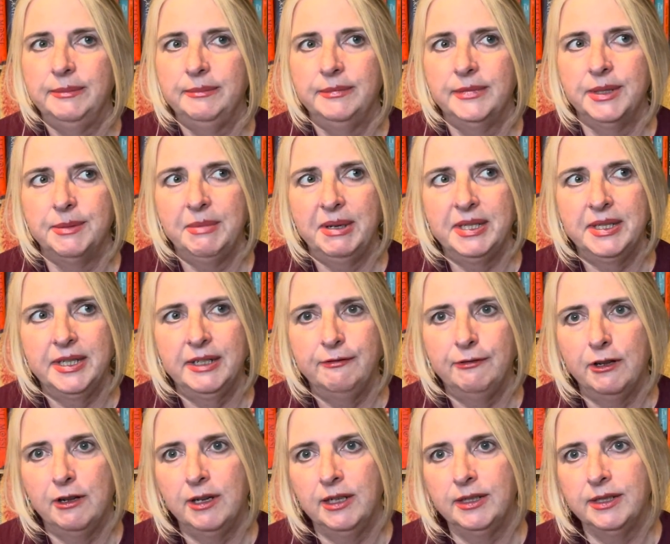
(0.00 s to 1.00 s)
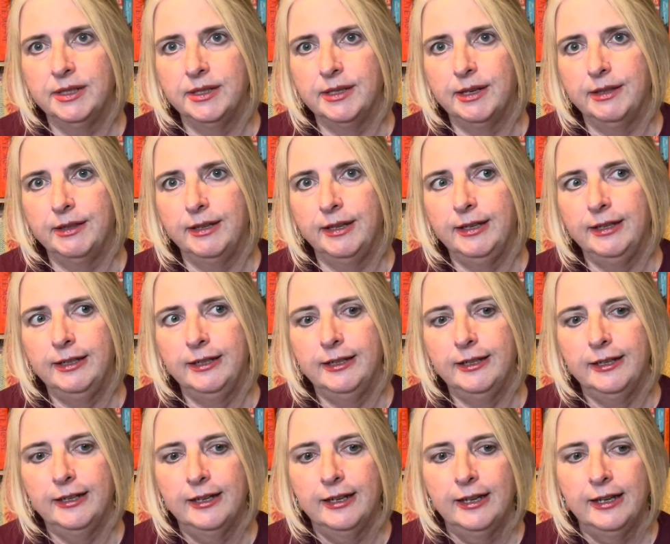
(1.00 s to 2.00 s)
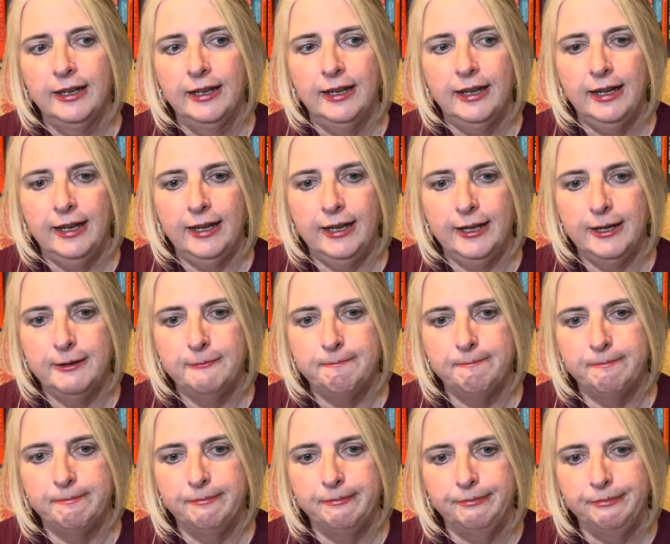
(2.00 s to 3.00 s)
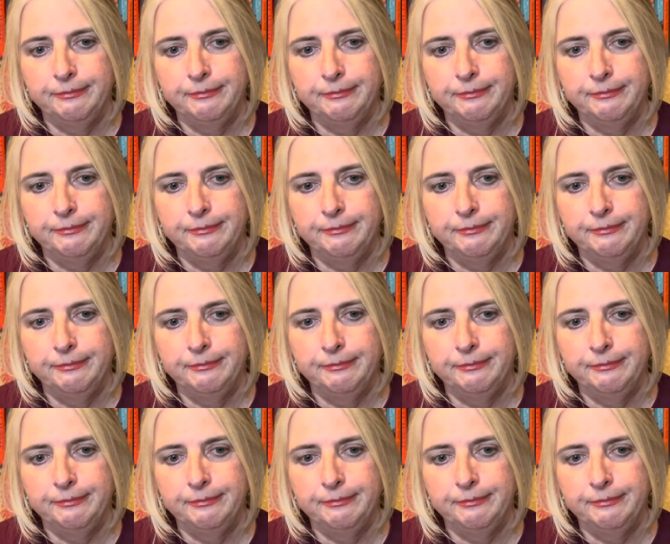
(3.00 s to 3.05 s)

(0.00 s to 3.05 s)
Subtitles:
domestic violence, I think. And